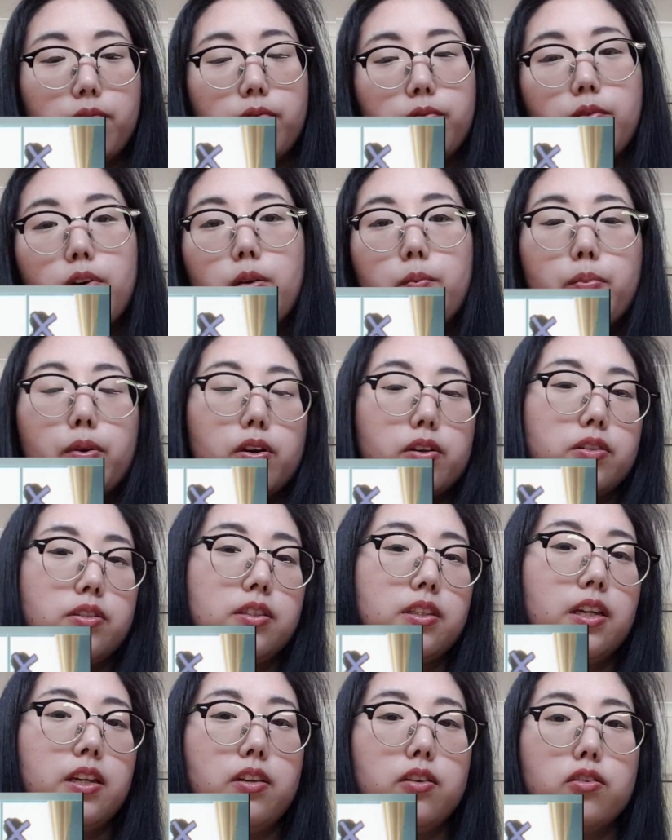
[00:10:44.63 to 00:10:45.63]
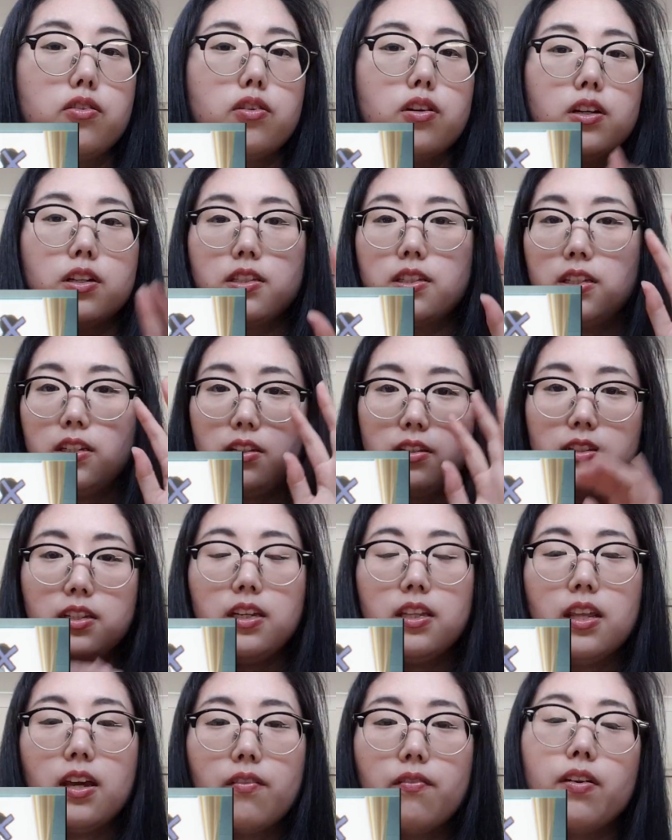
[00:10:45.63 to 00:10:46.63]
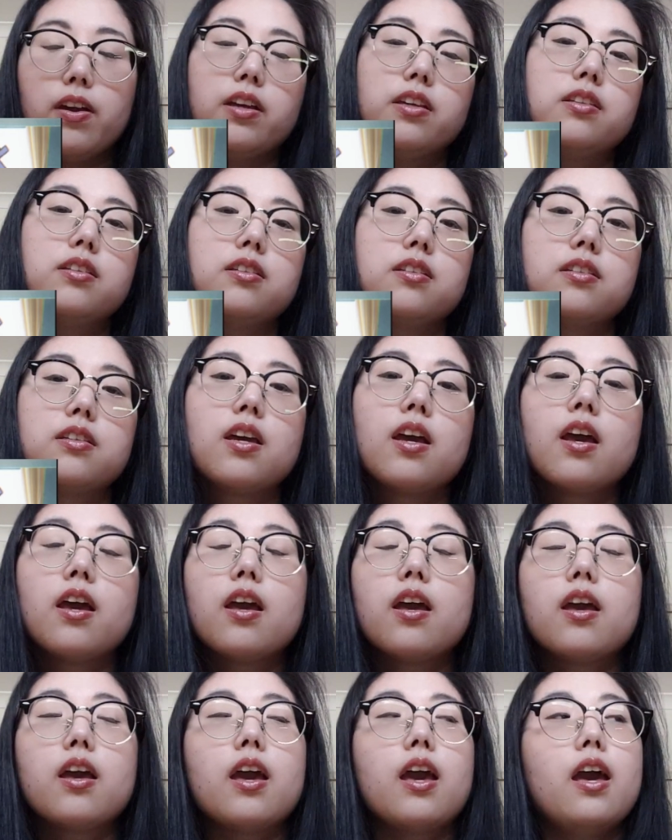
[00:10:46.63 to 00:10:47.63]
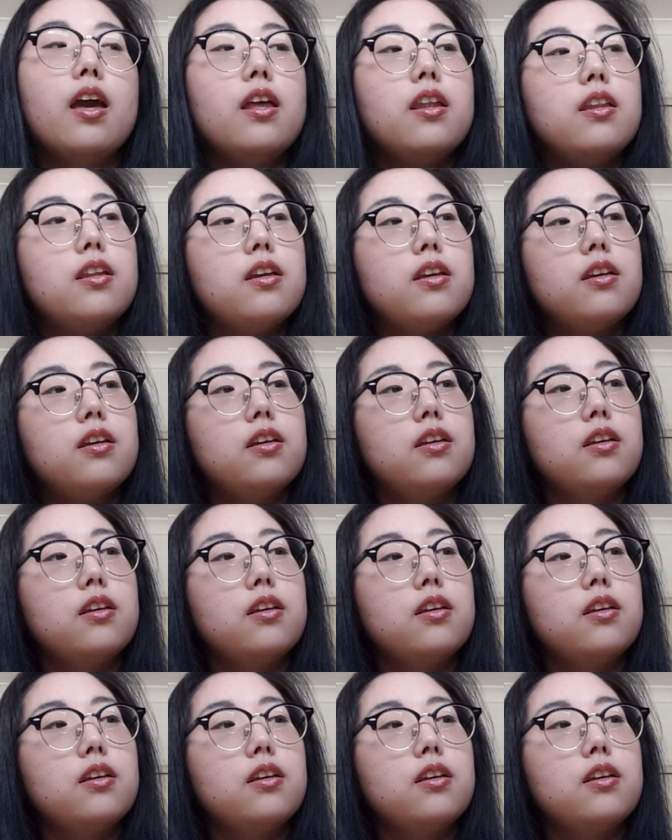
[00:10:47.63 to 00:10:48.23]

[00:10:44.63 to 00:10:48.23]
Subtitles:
one person that you trust and you see their faces. And